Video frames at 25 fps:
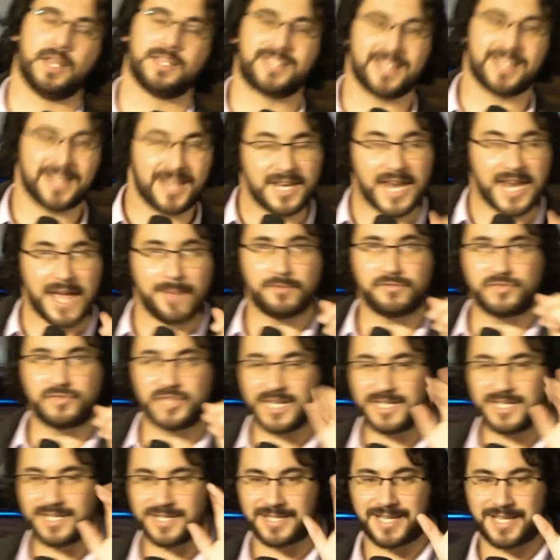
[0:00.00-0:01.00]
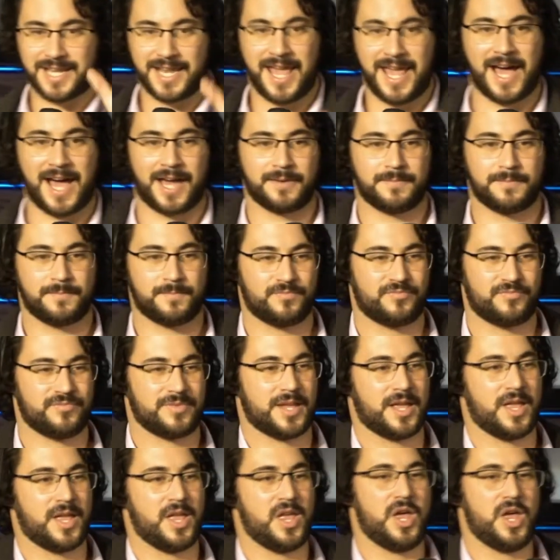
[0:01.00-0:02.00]
In the name of Jesus, get out.
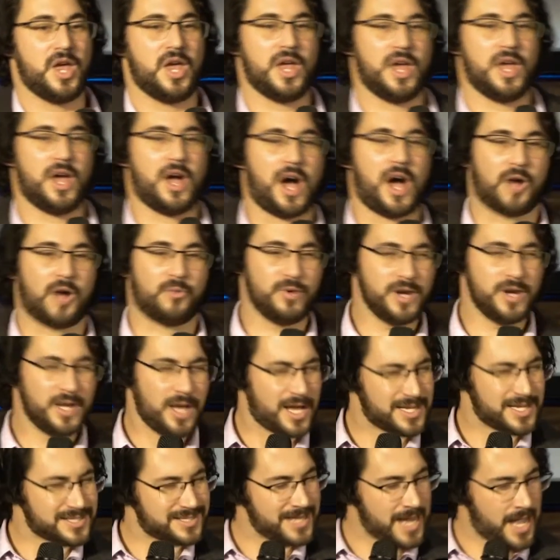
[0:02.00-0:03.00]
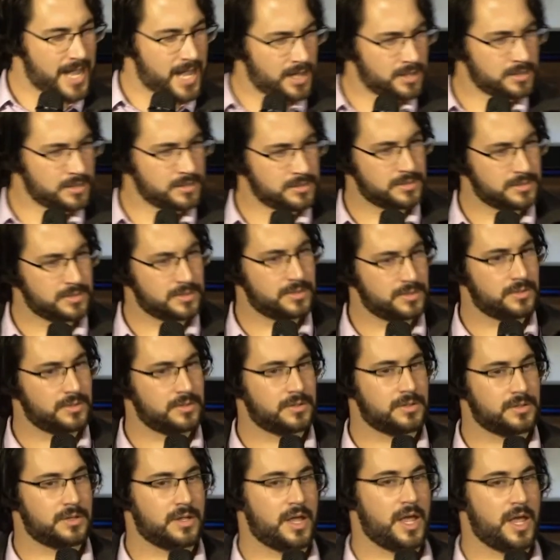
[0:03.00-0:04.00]
I realized now,
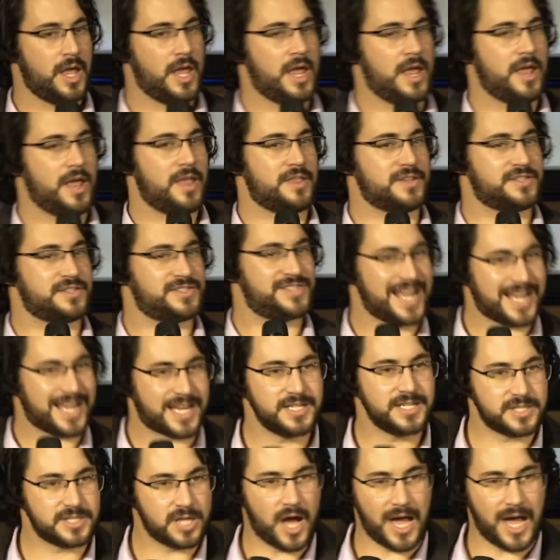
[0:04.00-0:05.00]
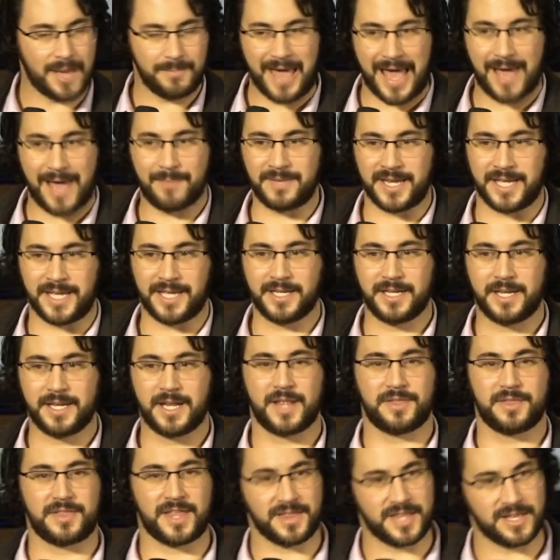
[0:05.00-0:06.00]
second time happening,
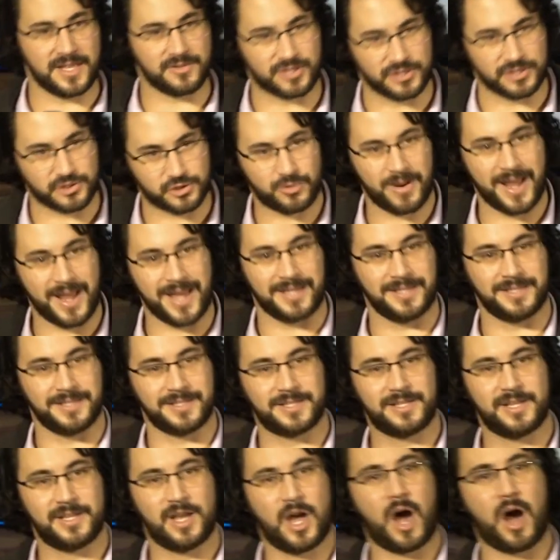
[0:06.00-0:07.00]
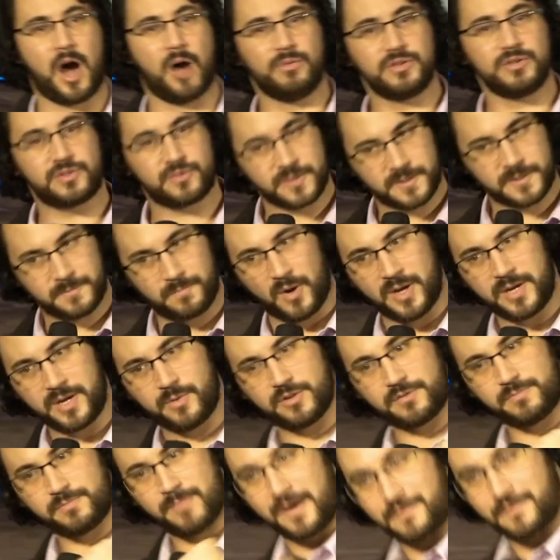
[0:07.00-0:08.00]
that there's a trend. I was responding
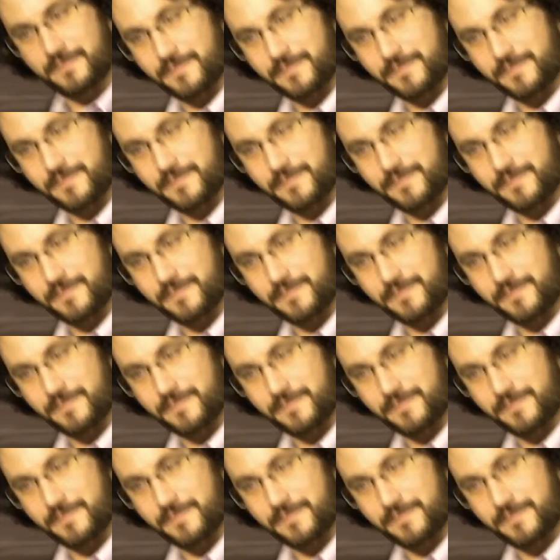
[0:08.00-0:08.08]
with my